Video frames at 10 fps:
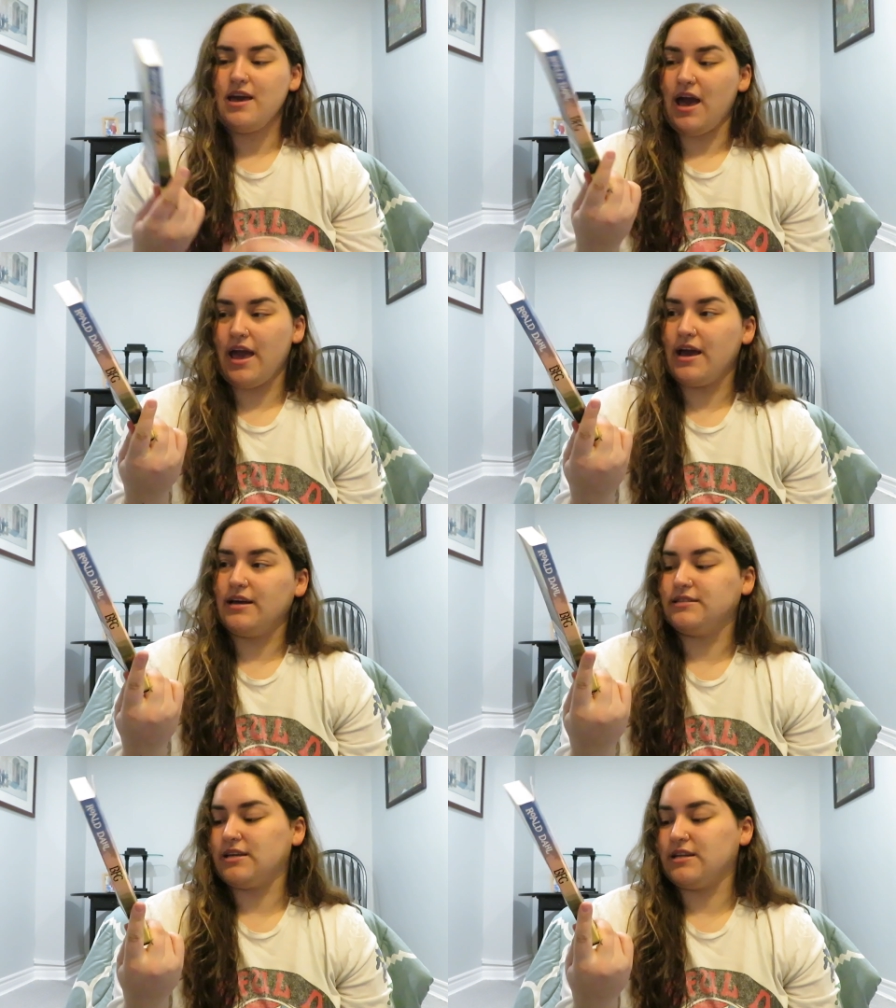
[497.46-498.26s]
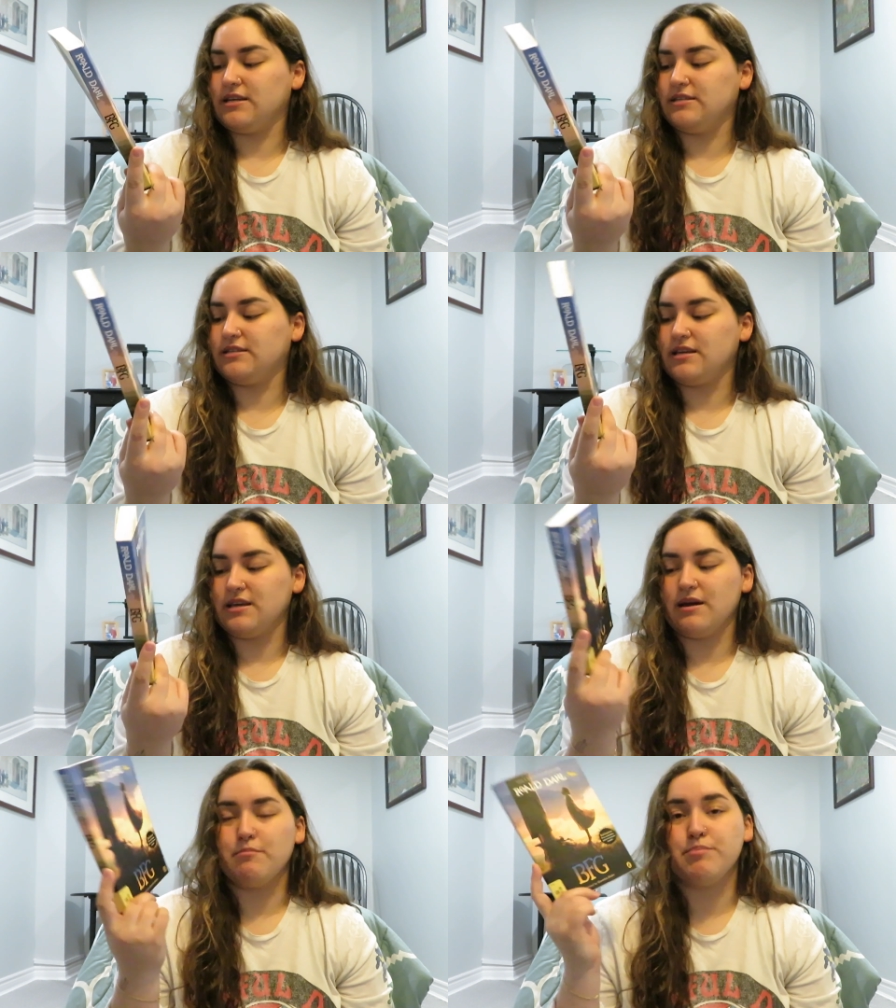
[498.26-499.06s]
And it is
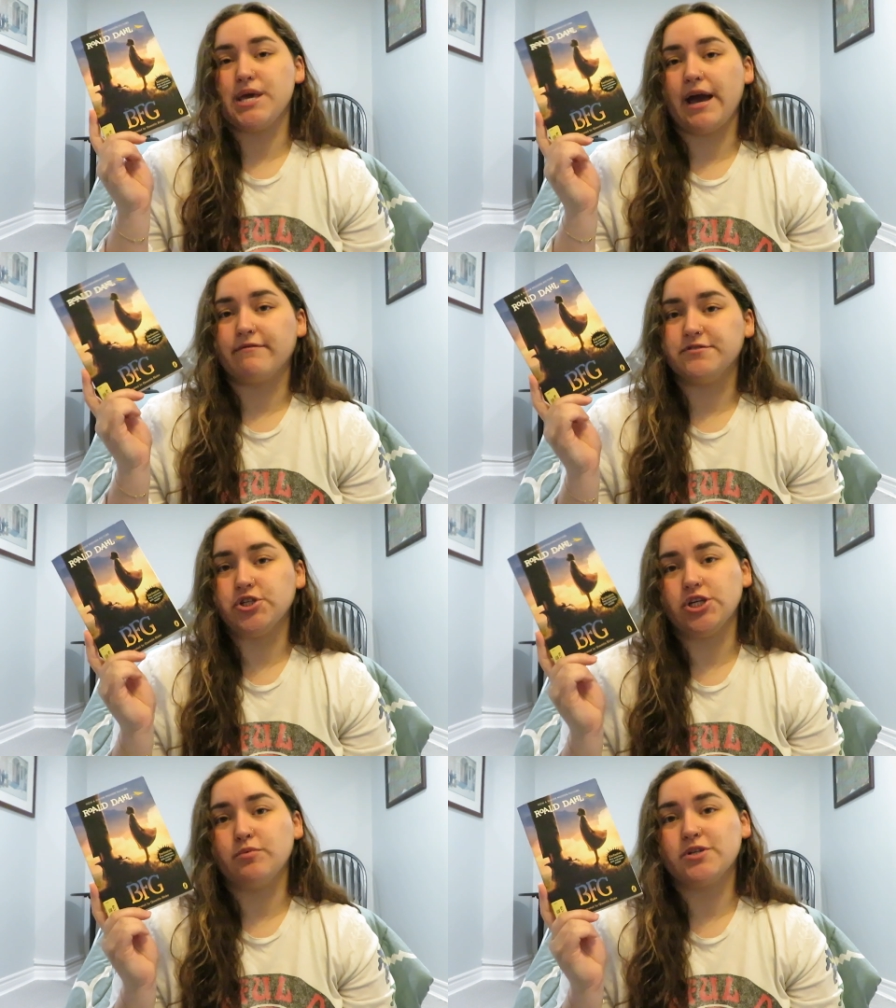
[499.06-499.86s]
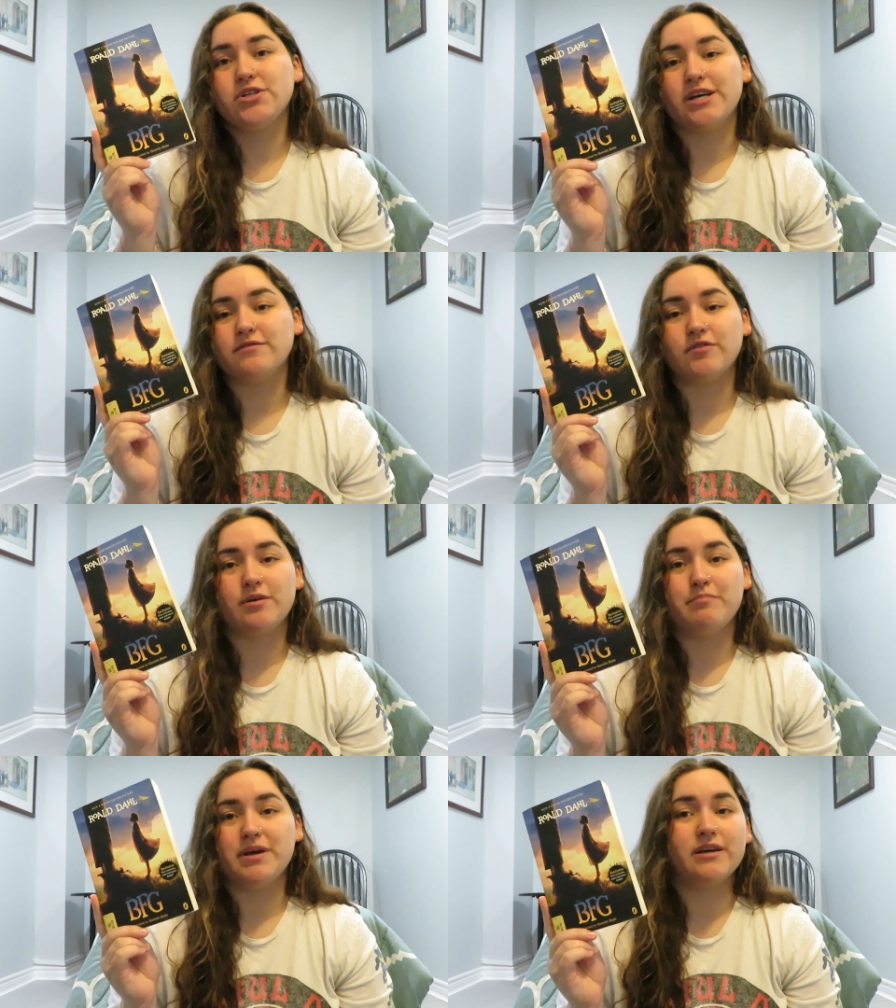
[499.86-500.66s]
the BFG, which stands for
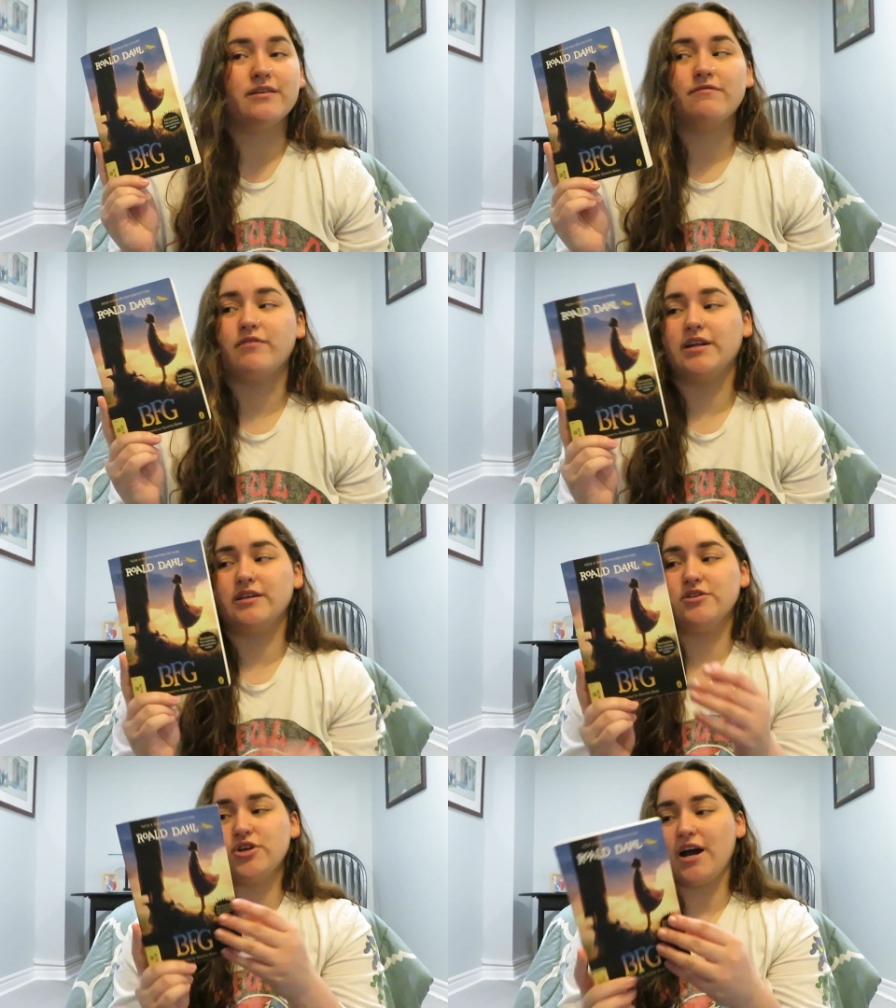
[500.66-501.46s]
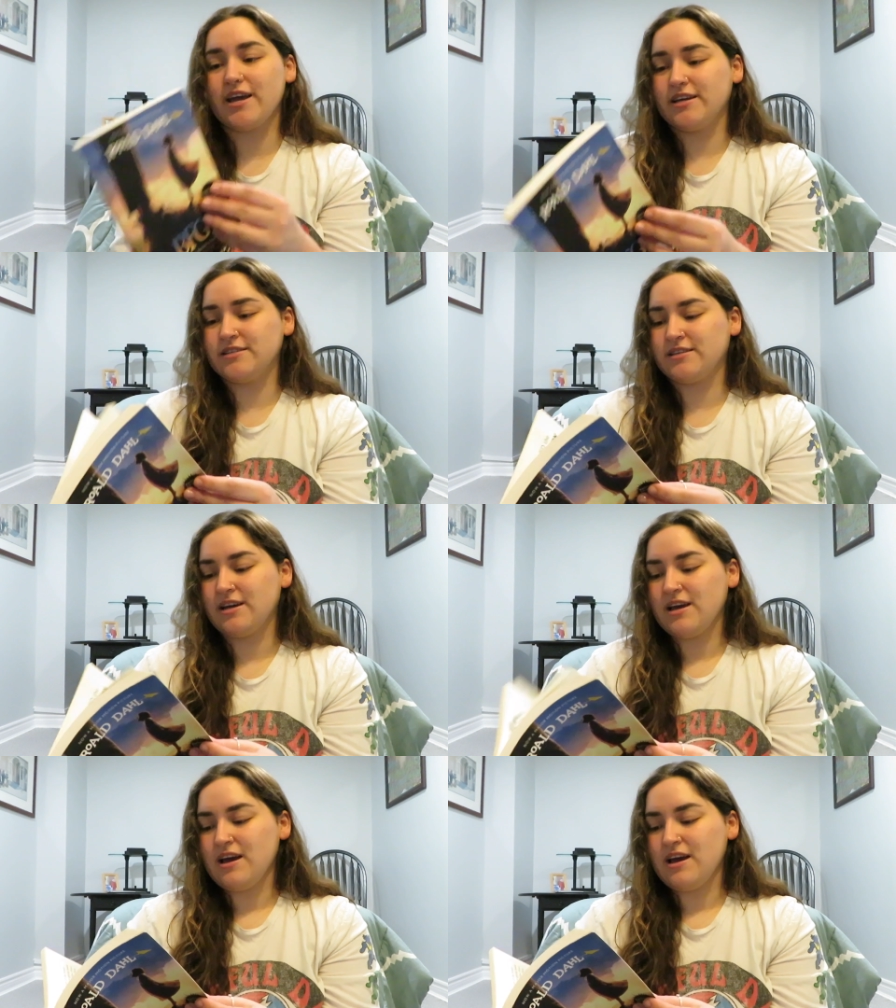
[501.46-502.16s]
The Big Friendly Giant.